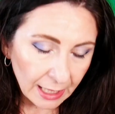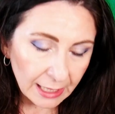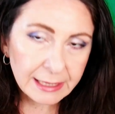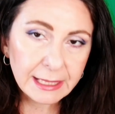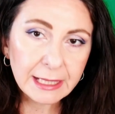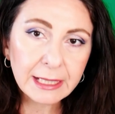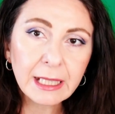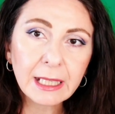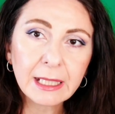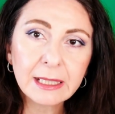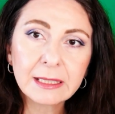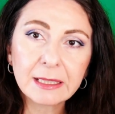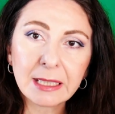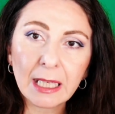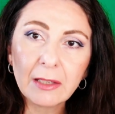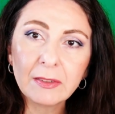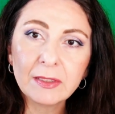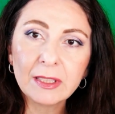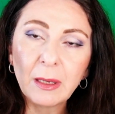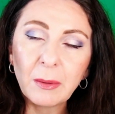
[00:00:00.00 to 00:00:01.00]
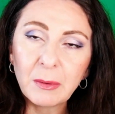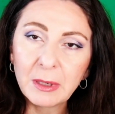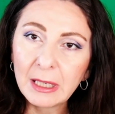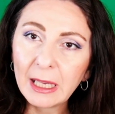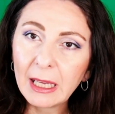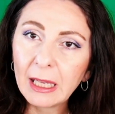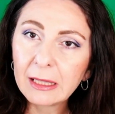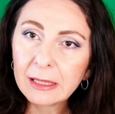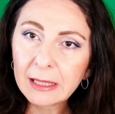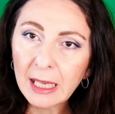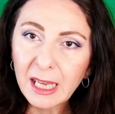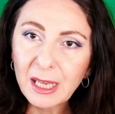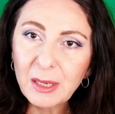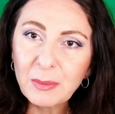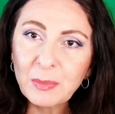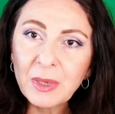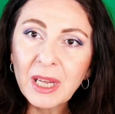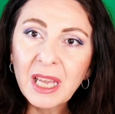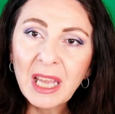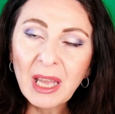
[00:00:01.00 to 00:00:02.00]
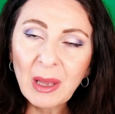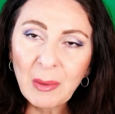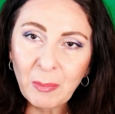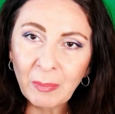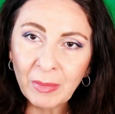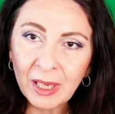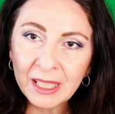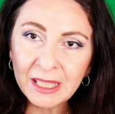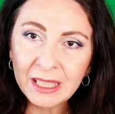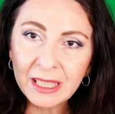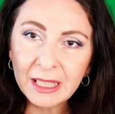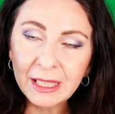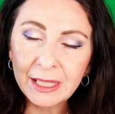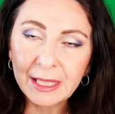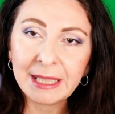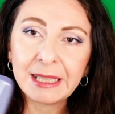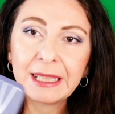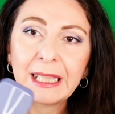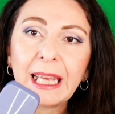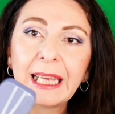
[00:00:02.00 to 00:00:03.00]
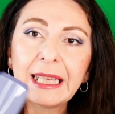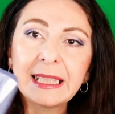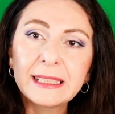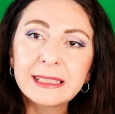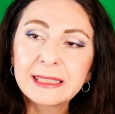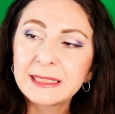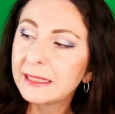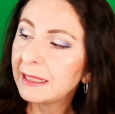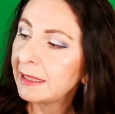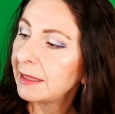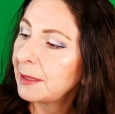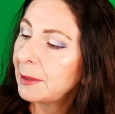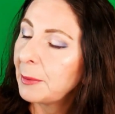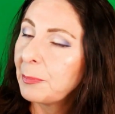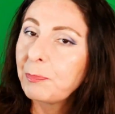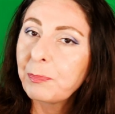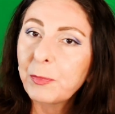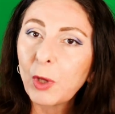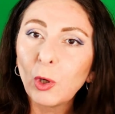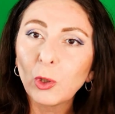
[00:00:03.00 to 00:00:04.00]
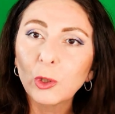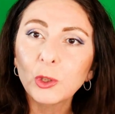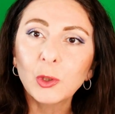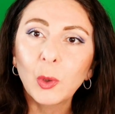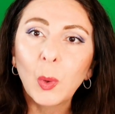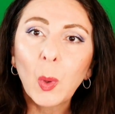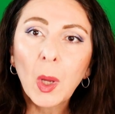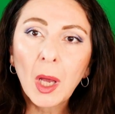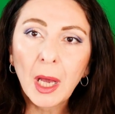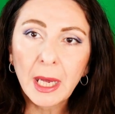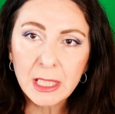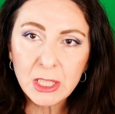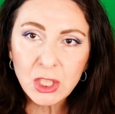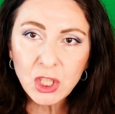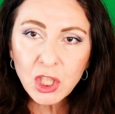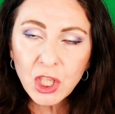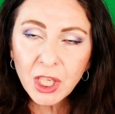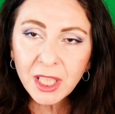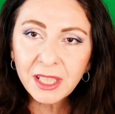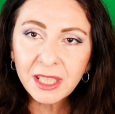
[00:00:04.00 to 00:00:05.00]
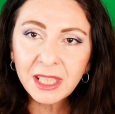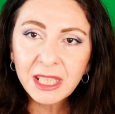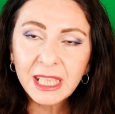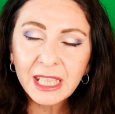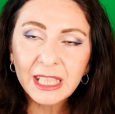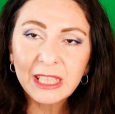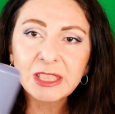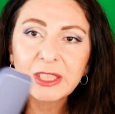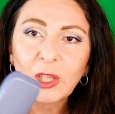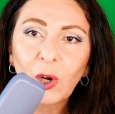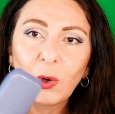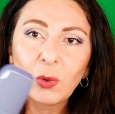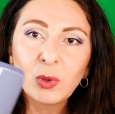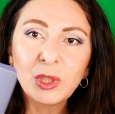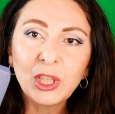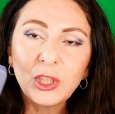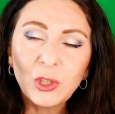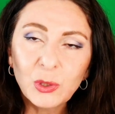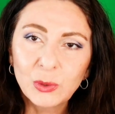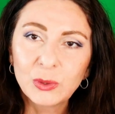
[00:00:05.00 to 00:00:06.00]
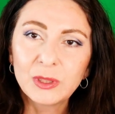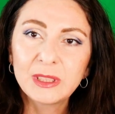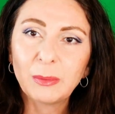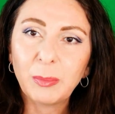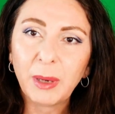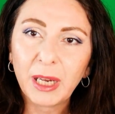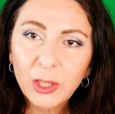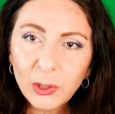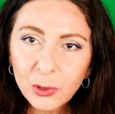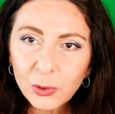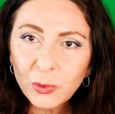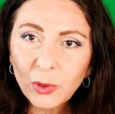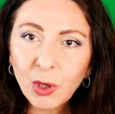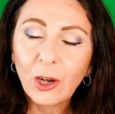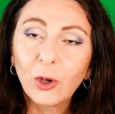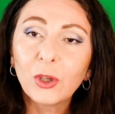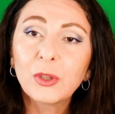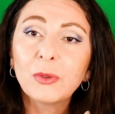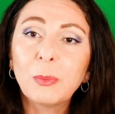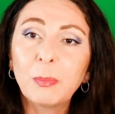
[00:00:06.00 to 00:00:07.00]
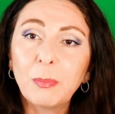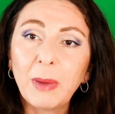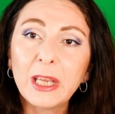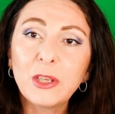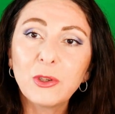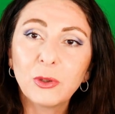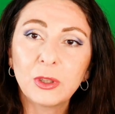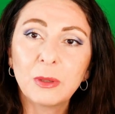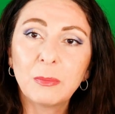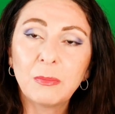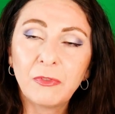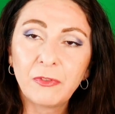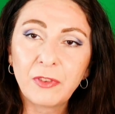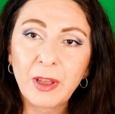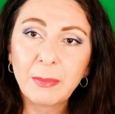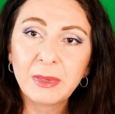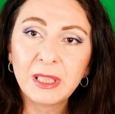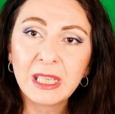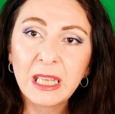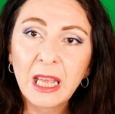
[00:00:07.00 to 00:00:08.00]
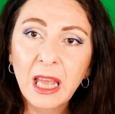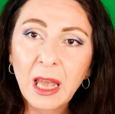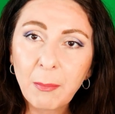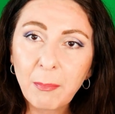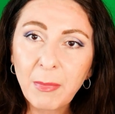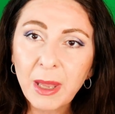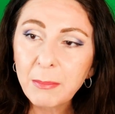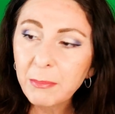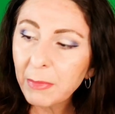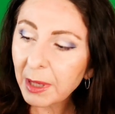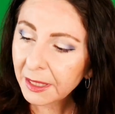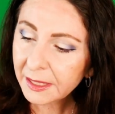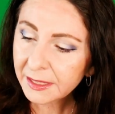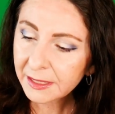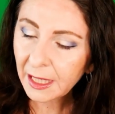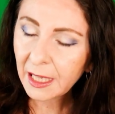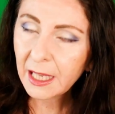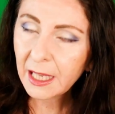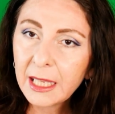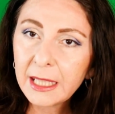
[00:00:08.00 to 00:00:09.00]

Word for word: I think it saves time, money, it's also hygienic, it's only used by you or by your family members.